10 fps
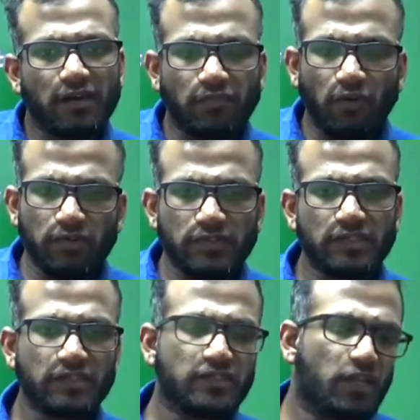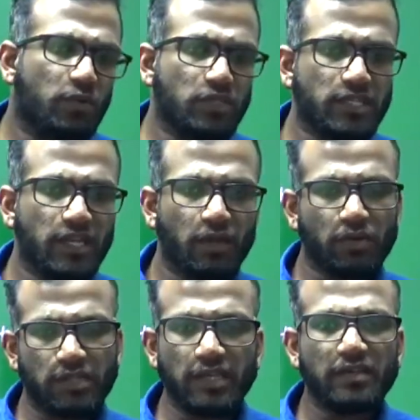force resolution,
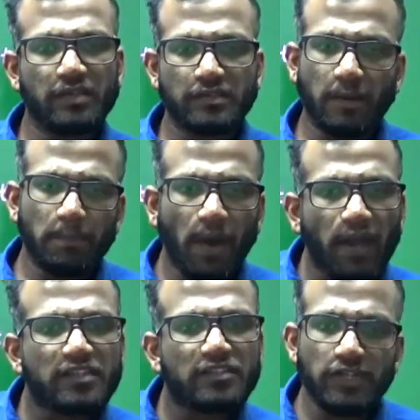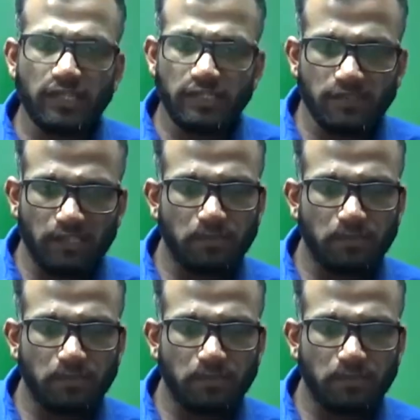everything, some parts we discuss.